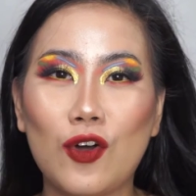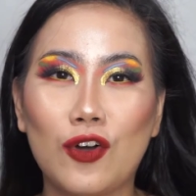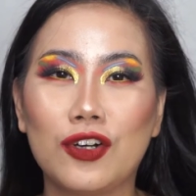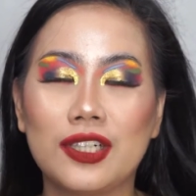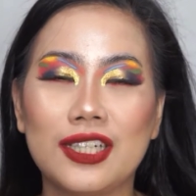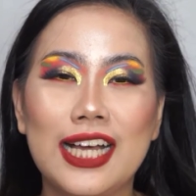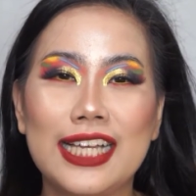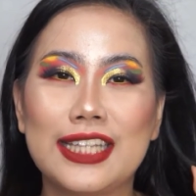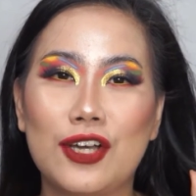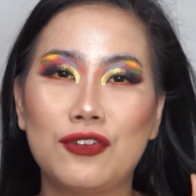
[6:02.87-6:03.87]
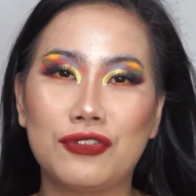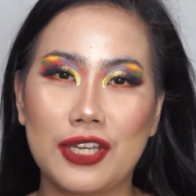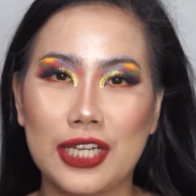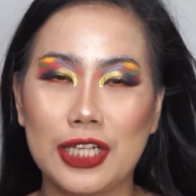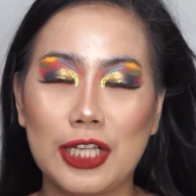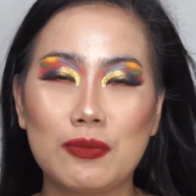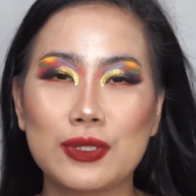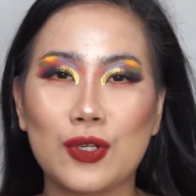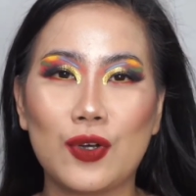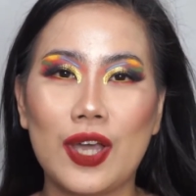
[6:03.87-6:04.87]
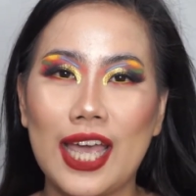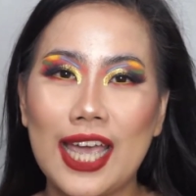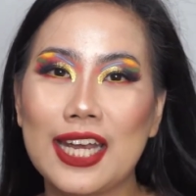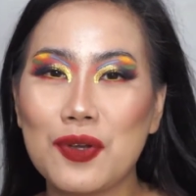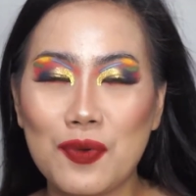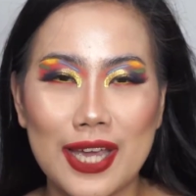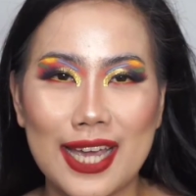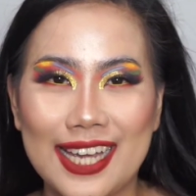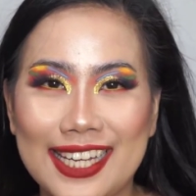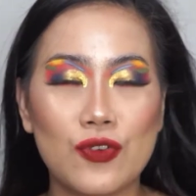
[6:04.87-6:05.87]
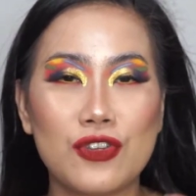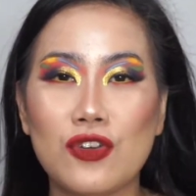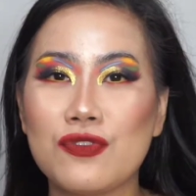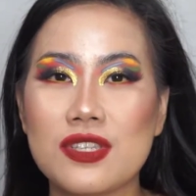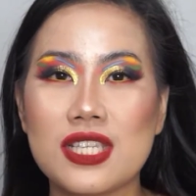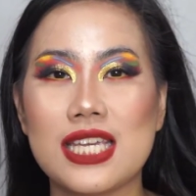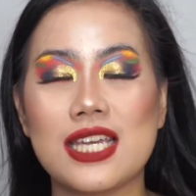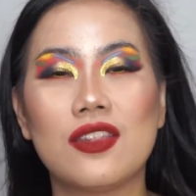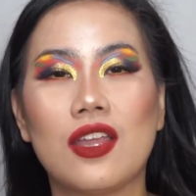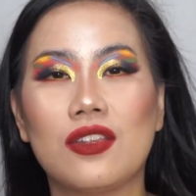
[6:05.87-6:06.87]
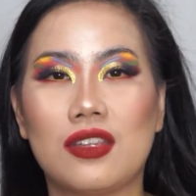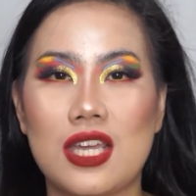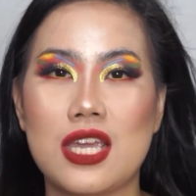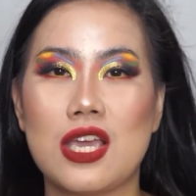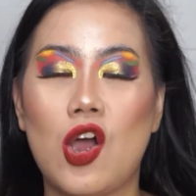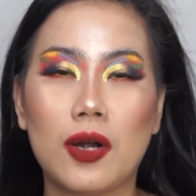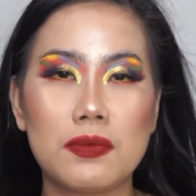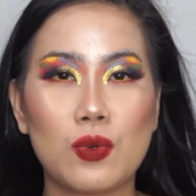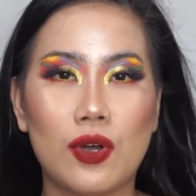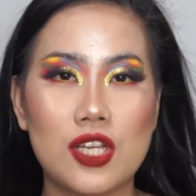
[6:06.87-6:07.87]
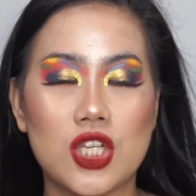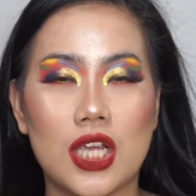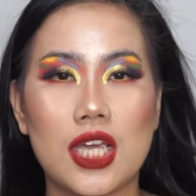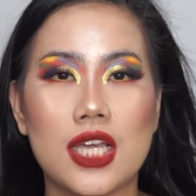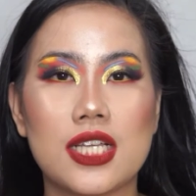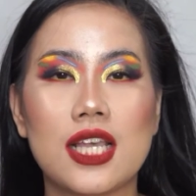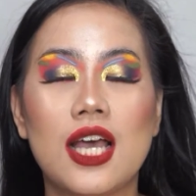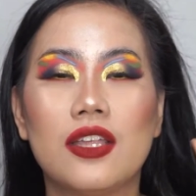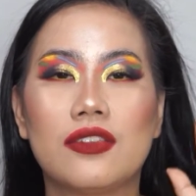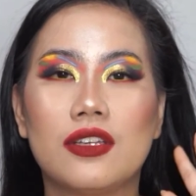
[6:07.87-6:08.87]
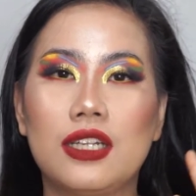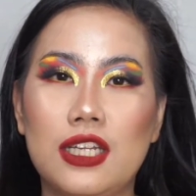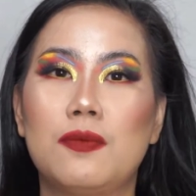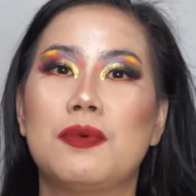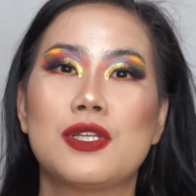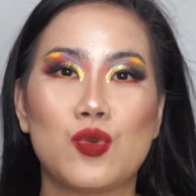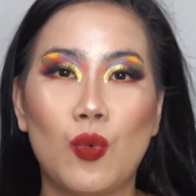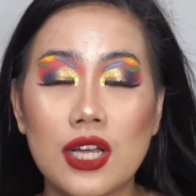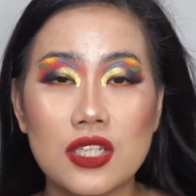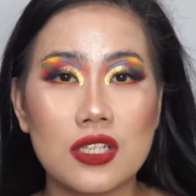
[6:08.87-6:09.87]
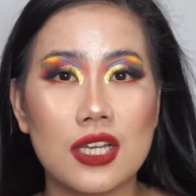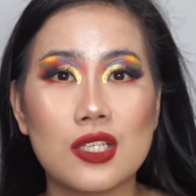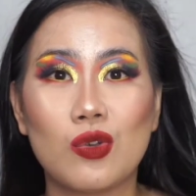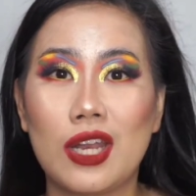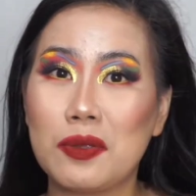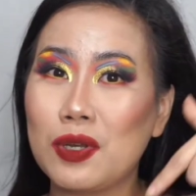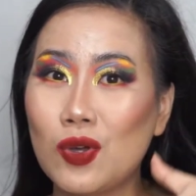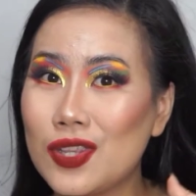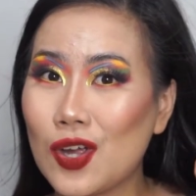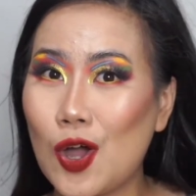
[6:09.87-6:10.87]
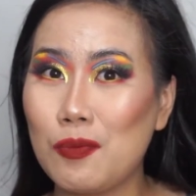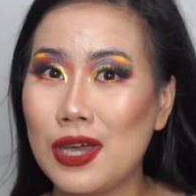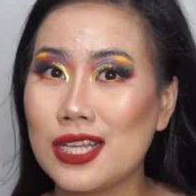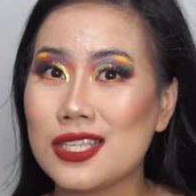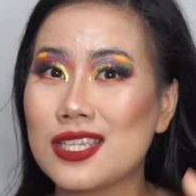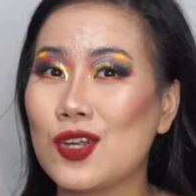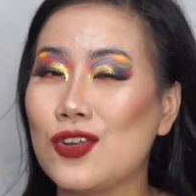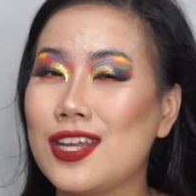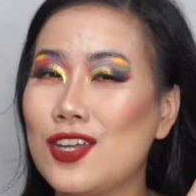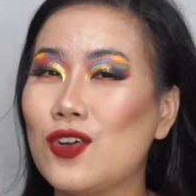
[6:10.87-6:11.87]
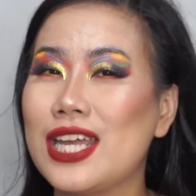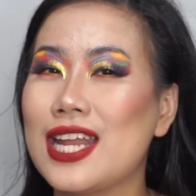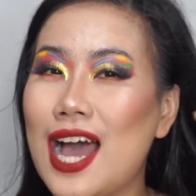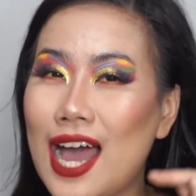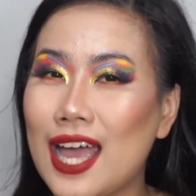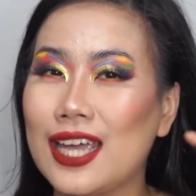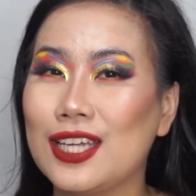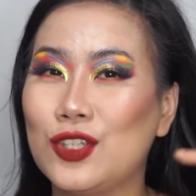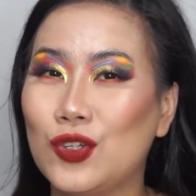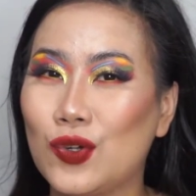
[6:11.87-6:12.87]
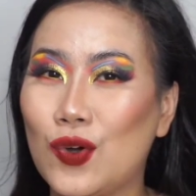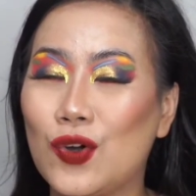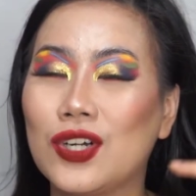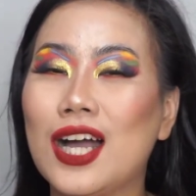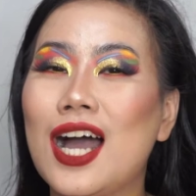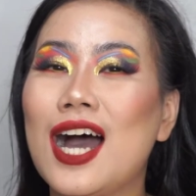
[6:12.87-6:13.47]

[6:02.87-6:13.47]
kong na-film. So anyway, you've seen the arm swatches, the lip swatches. So let me know in the comments, ano na yung inaayon yung